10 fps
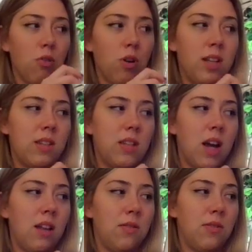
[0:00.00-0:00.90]
Roy and
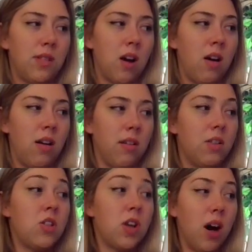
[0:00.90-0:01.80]
Silo saw,
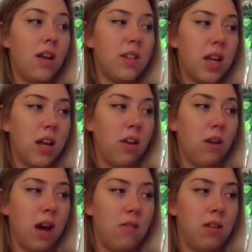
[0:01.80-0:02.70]
taught
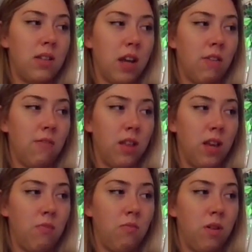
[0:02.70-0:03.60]
Tango how to sing for
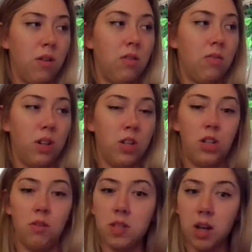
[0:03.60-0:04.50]
them when
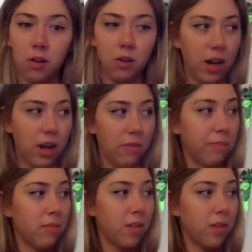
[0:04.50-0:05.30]
she was hungry.